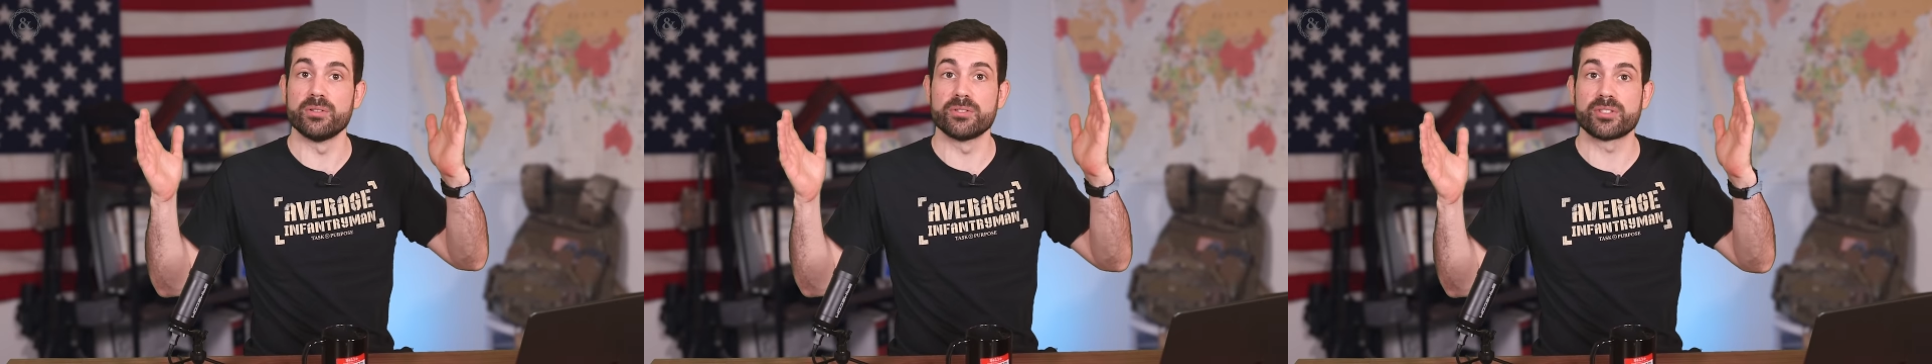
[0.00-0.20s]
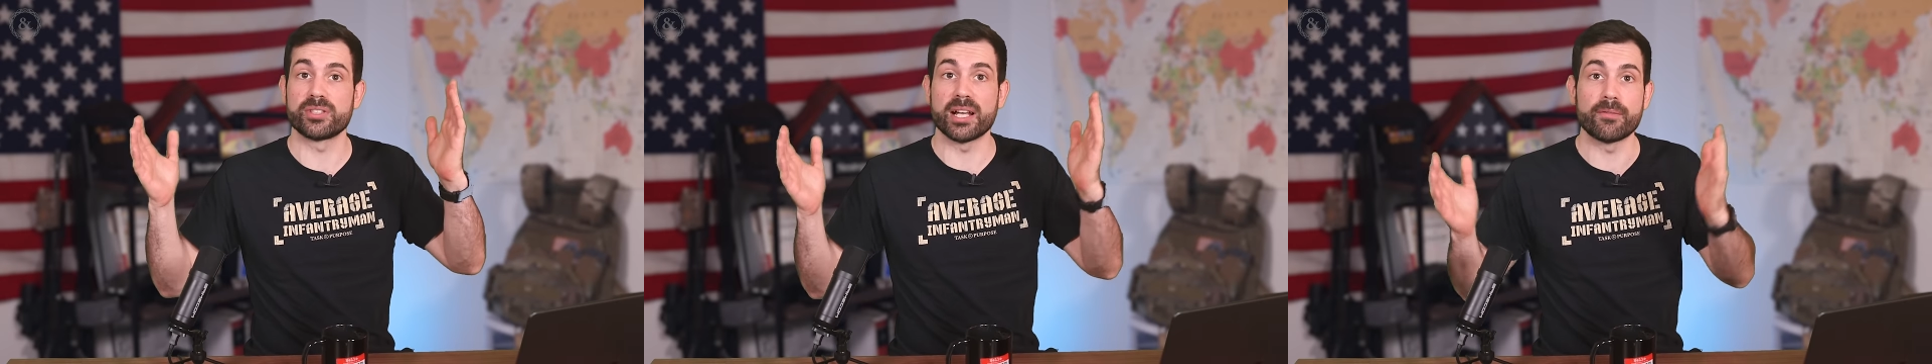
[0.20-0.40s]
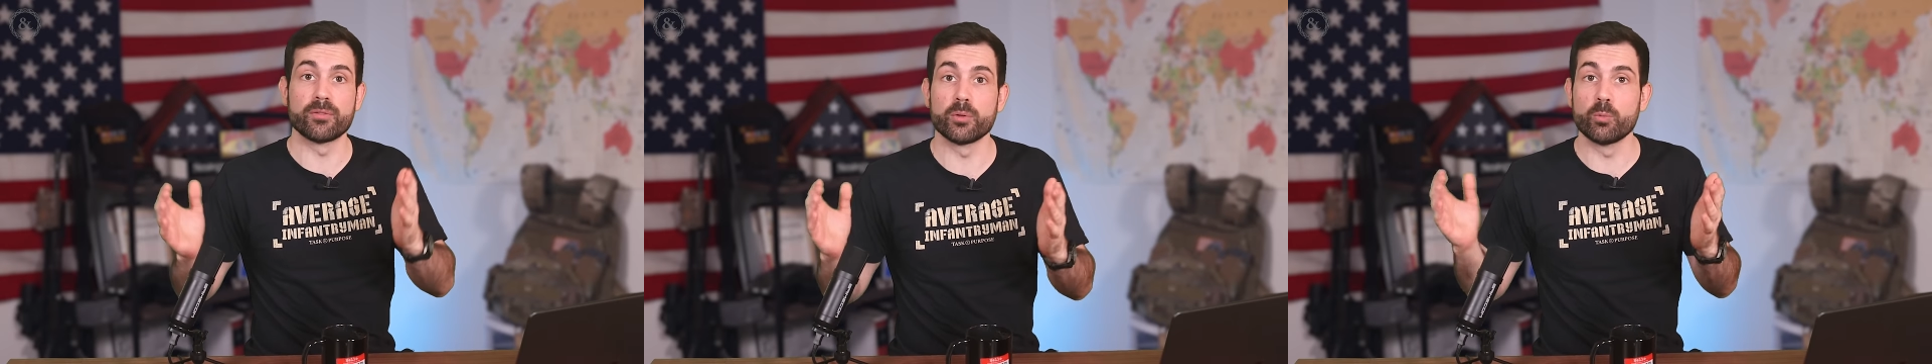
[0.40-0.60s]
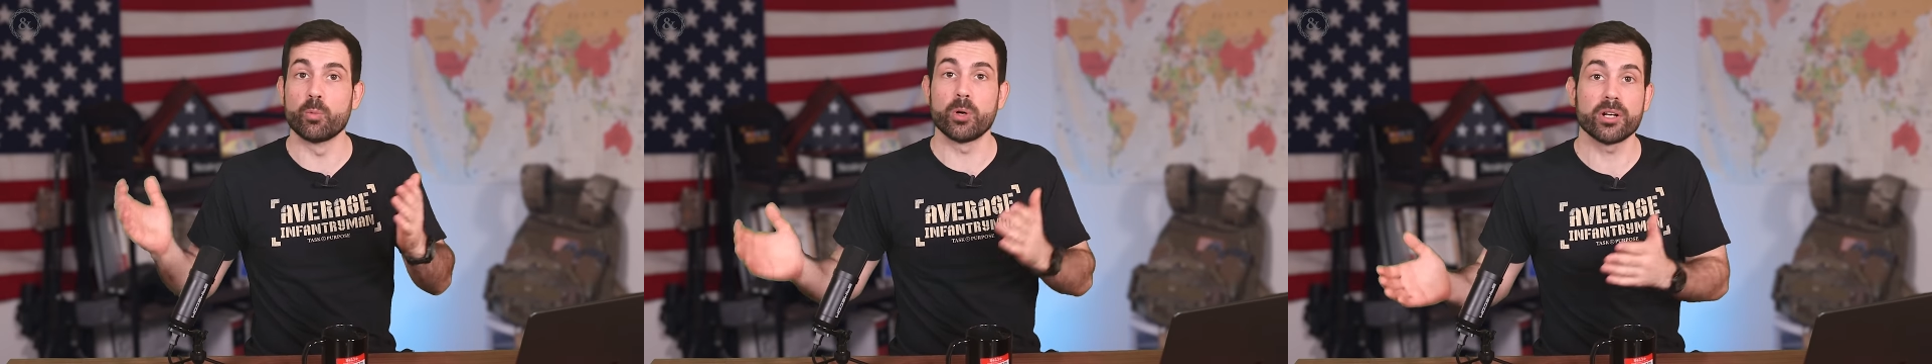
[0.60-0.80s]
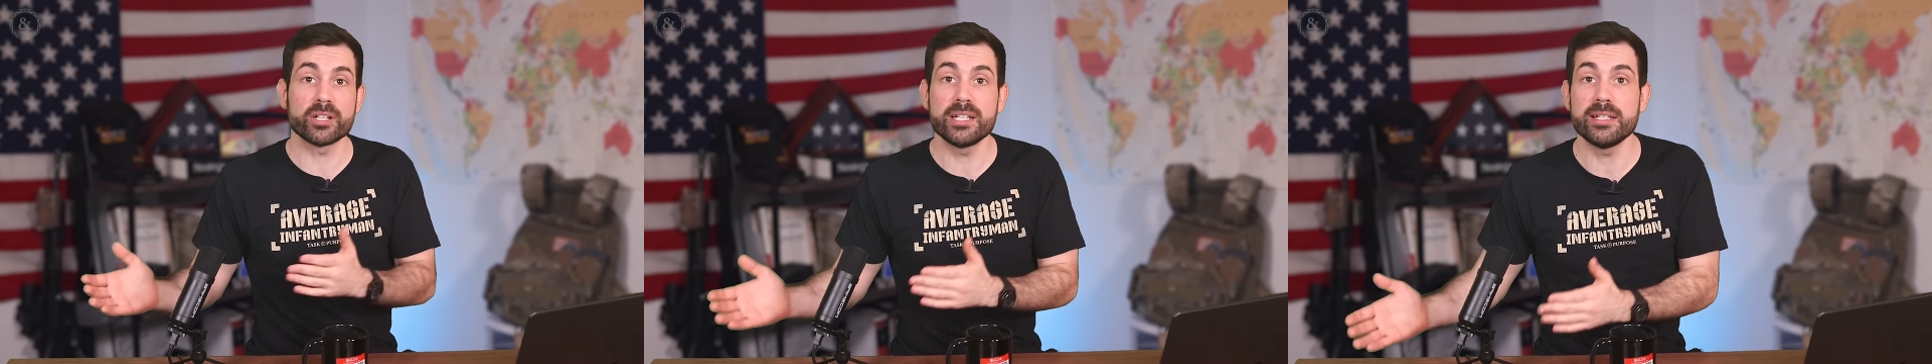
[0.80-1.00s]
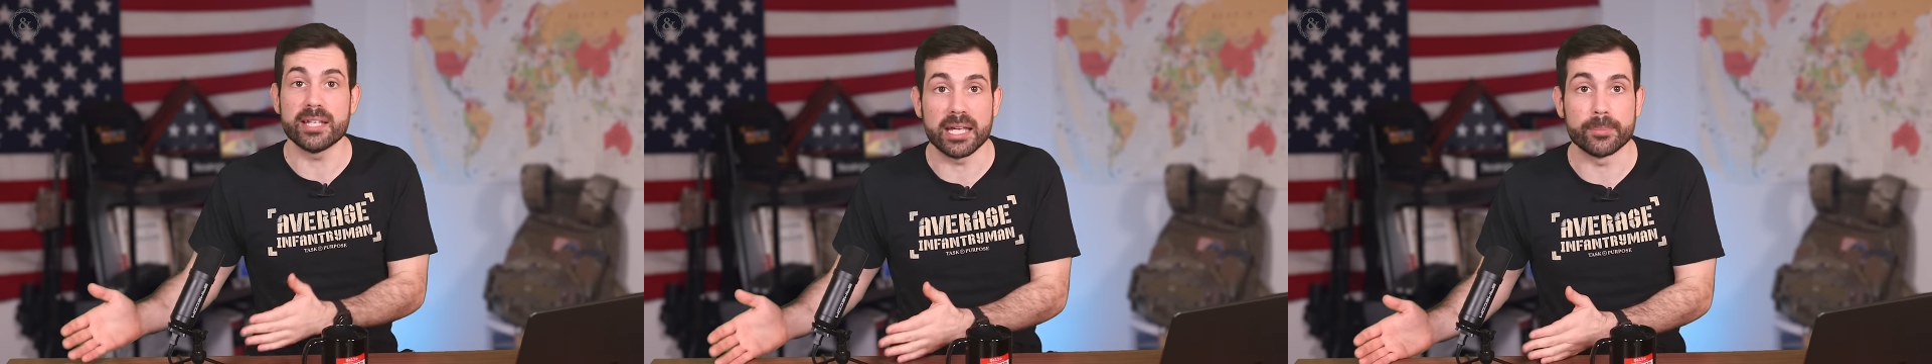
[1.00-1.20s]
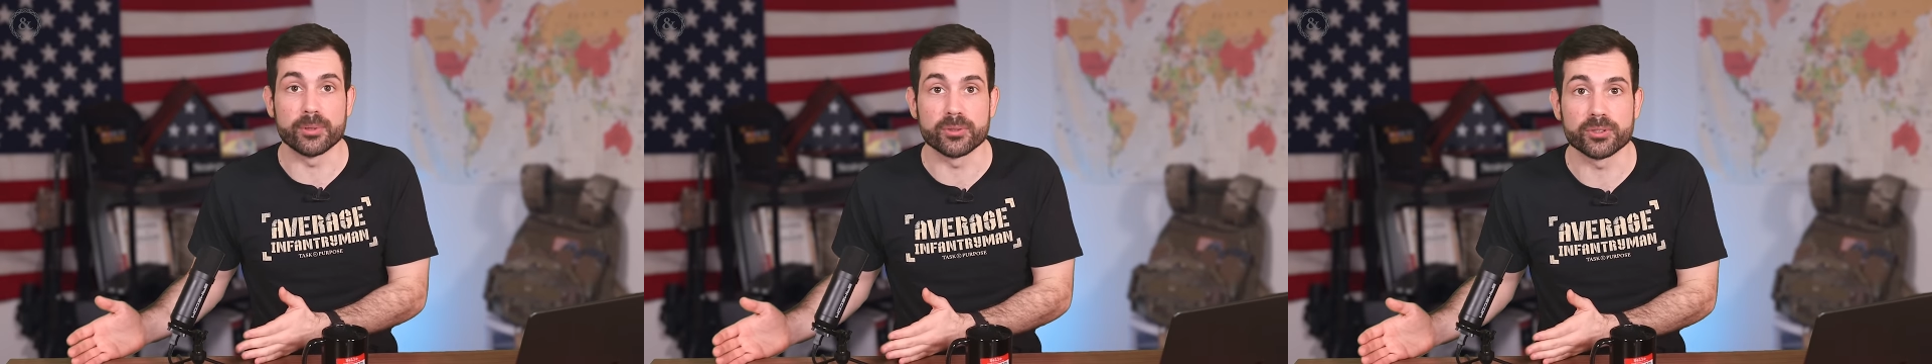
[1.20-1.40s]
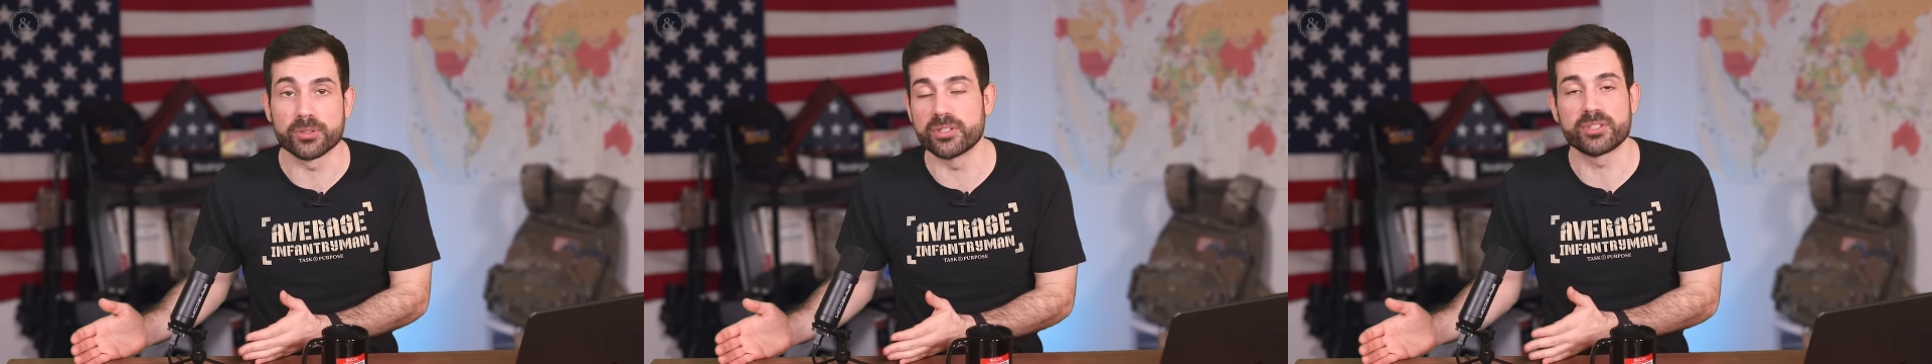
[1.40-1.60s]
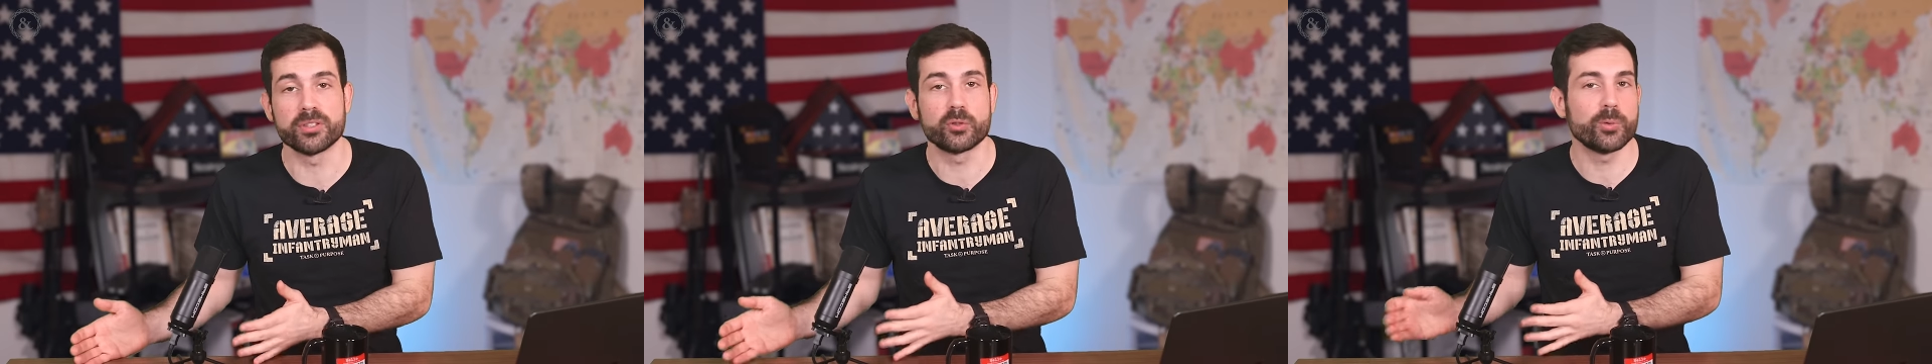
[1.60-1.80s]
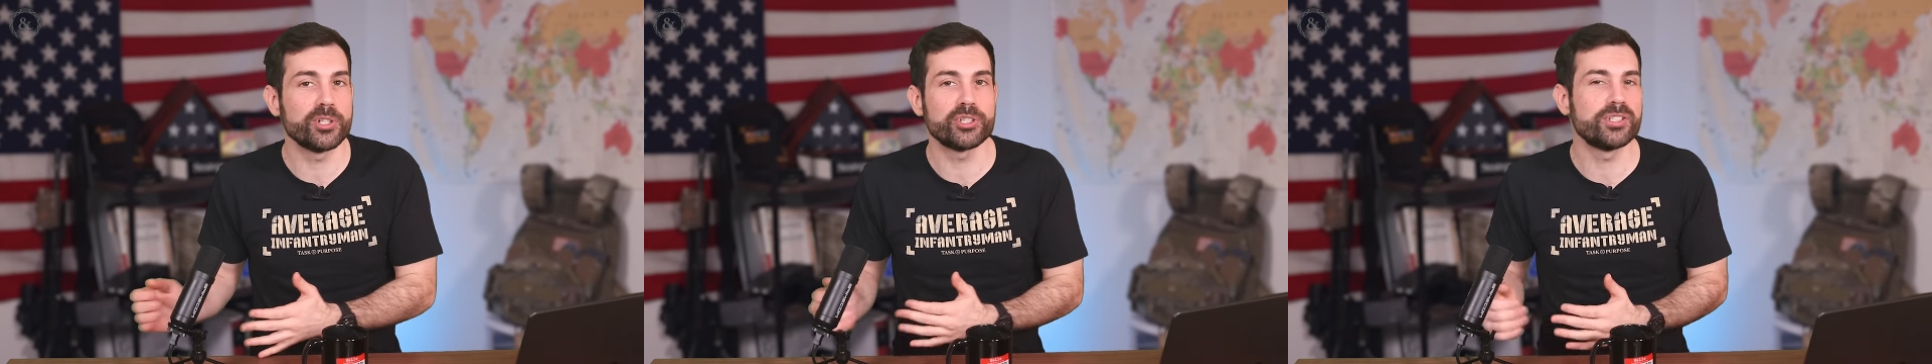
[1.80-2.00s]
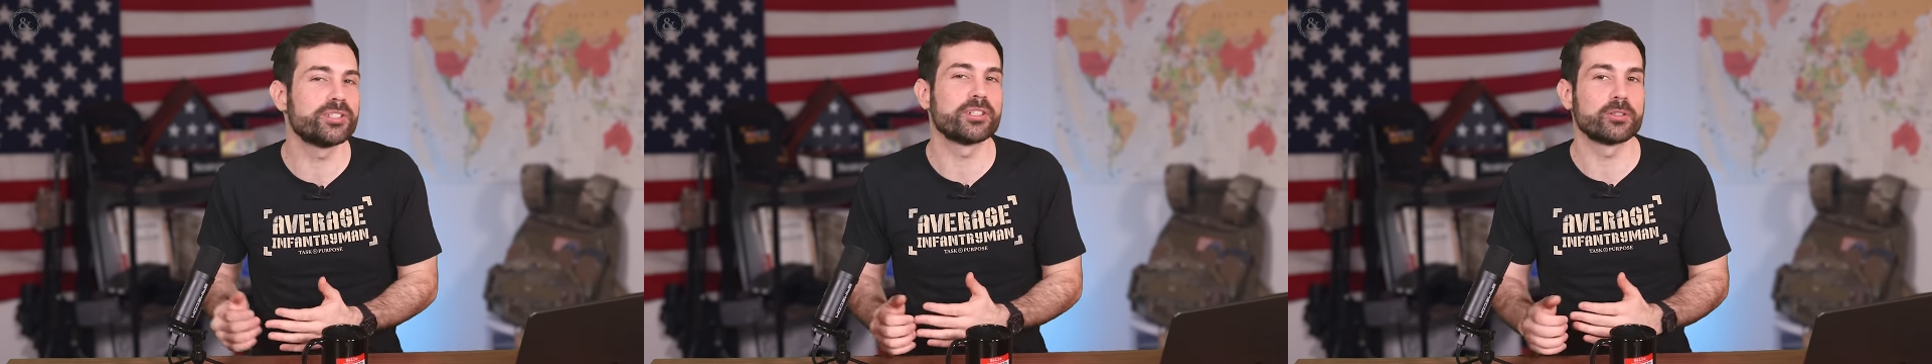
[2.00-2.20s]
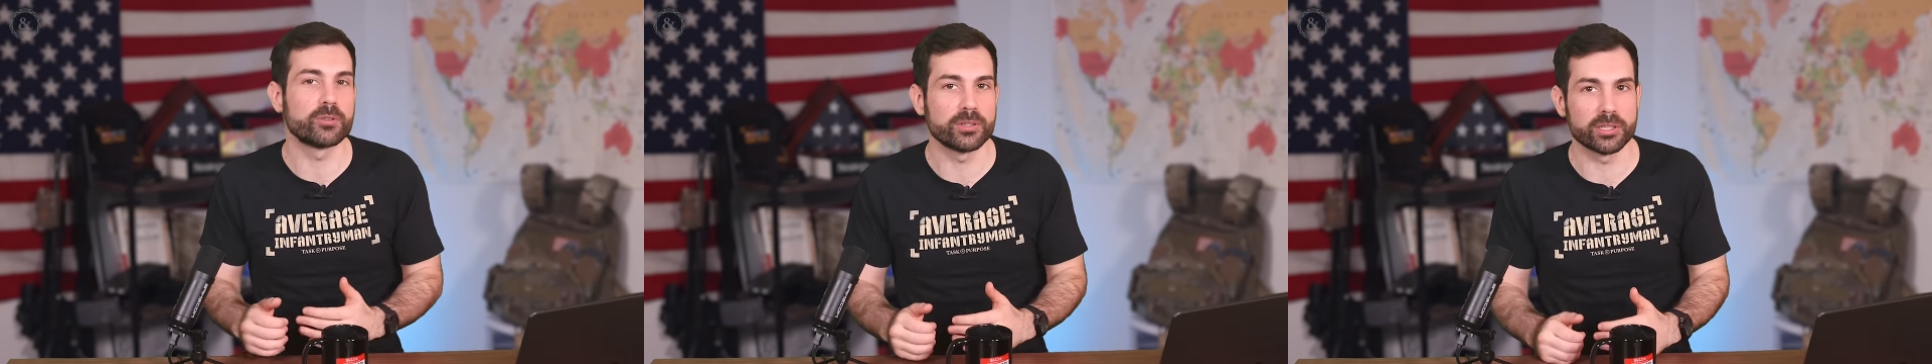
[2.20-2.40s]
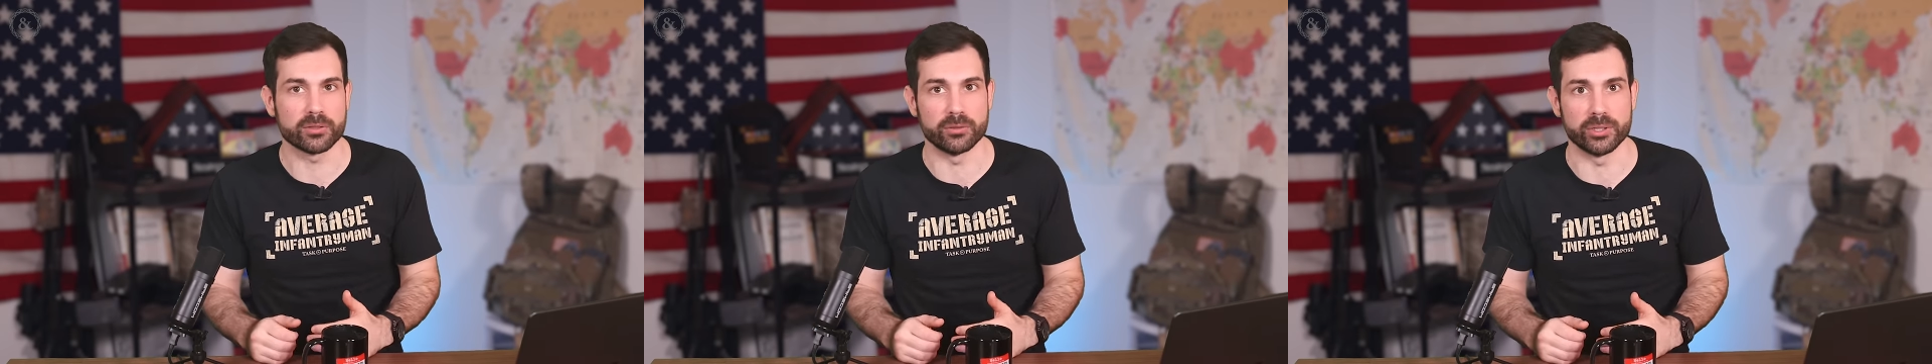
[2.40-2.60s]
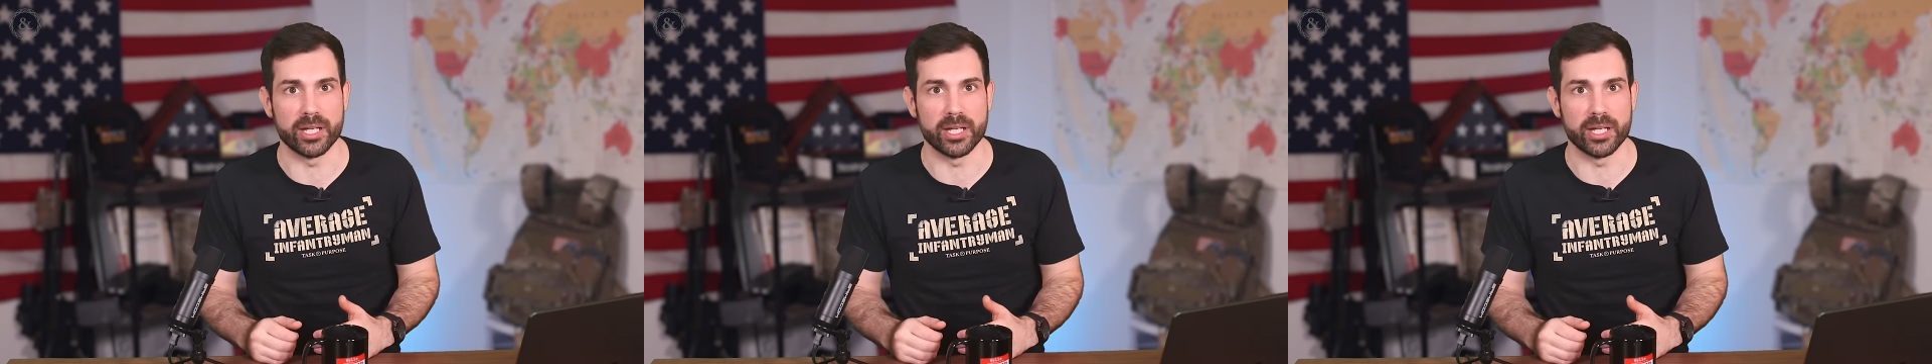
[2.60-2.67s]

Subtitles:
several working cables, so the situation isn't critical